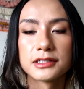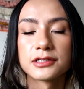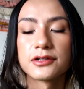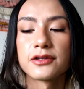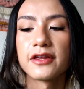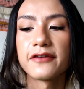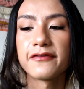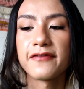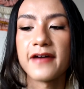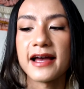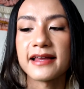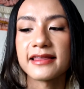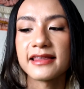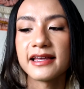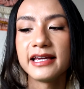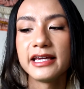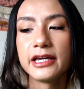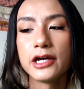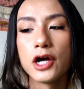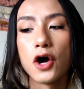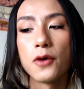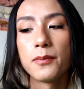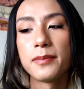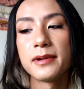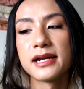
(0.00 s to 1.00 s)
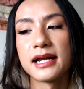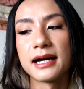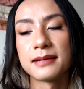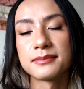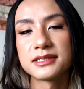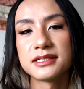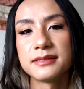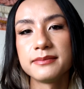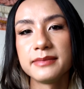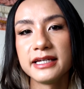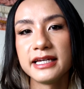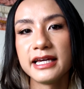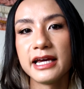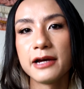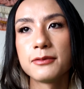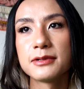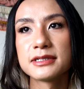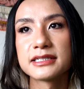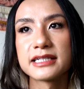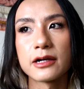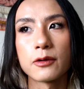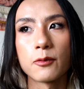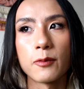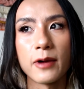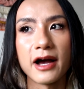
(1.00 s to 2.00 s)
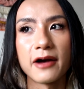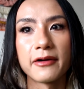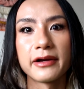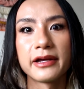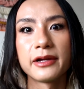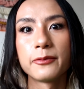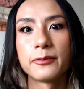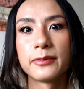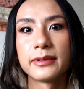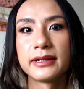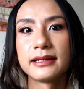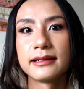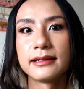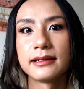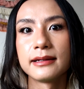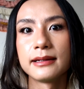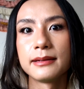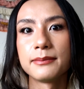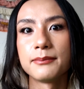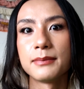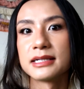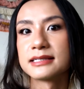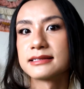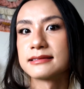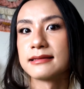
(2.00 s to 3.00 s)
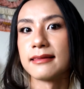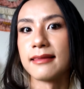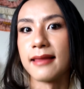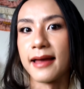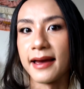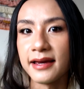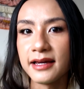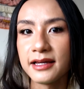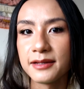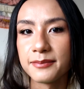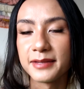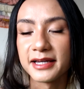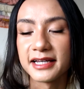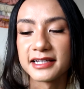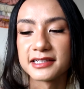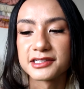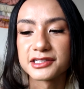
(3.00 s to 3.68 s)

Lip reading: So the fact that he opened up to me, it was like, wow, he really must like me.